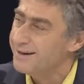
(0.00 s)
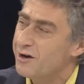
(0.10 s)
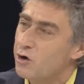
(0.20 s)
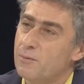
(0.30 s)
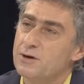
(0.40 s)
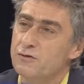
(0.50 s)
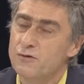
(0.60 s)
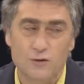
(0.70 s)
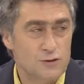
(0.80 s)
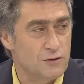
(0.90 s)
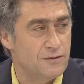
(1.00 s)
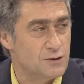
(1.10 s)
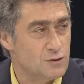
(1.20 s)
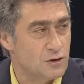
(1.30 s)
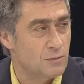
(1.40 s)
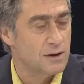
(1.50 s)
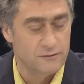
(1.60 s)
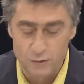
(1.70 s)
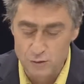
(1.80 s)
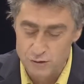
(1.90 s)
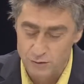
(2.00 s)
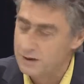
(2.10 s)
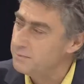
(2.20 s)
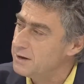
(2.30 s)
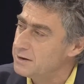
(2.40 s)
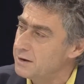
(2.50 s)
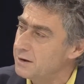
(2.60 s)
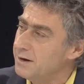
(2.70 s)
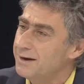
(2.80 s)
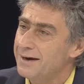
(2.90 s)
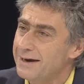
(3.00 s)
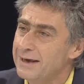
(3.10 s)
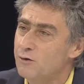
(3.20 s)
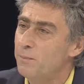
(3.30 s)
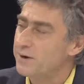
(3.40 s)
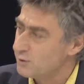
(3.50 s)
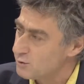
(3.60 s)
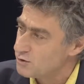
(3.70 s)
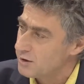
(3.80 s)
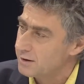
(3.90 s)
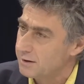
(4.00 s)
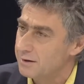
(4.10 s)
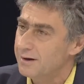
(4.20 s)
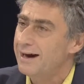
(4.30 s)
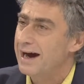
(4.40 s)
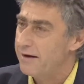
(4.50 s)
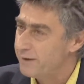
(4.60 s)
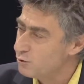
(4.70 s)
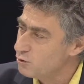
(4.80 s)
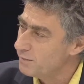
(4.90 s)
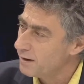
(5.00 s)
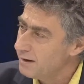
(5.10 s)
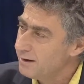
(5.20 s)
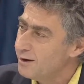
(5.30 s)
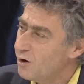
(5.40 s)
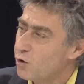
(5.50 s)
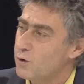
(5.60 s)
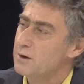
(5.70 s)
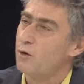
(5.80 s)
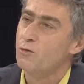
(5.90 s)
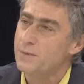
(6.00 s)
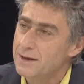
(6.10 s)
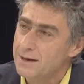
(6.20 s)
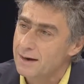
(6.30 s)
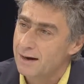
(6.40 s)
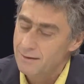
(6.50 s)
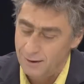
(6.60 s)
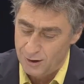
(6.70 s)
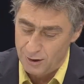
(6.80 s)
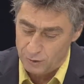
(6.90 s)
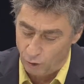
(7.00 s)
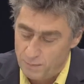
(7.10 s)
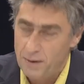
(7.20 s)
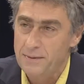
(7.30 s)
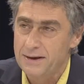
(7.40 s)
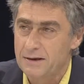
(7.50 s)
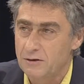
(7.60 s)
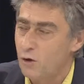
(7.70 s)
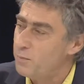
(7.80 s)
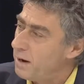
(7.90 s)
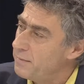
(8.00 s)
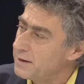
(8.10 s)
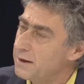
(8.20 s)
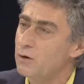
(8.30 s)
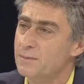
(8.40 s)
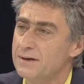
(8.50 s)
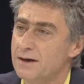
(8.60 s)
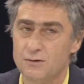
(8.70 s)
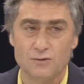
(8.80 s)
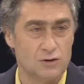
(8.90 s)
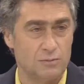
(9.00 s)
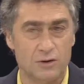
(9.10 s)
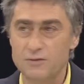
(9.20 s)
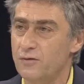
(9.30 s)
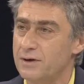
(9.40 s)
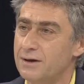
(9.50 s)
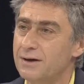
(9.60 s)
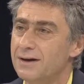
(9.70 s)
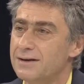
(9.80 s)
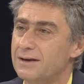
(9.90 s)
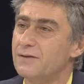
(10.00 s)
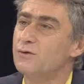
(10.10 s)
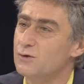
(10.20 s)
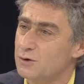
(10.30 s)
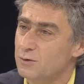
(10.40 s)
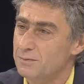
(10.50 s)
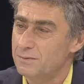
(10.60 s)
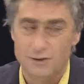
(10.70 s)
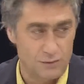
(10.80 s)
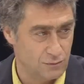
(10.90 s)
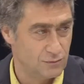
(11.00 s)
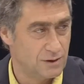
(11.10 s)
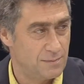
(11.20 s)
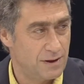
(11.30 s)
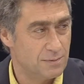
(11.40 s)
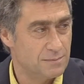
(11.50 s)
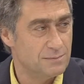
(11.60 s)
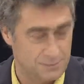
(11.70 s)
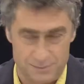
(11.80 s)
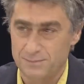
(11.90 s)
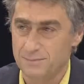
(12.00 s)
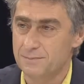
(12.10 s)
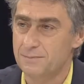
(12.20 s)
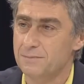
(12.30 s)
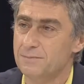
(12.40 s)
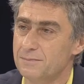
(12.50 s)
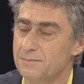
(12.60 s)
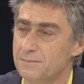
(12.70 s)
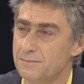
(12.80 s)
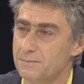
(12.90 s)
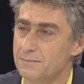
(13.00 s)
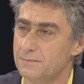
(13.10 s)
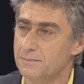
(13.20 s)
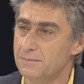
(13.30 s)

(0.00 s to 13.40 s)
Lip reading: Yes, the question I wanted to ask you is, how do you conceive the evolution of professions and each person's relationship with digital concerning the medical sector and paramedical sector and the administration? How do you see this evolution?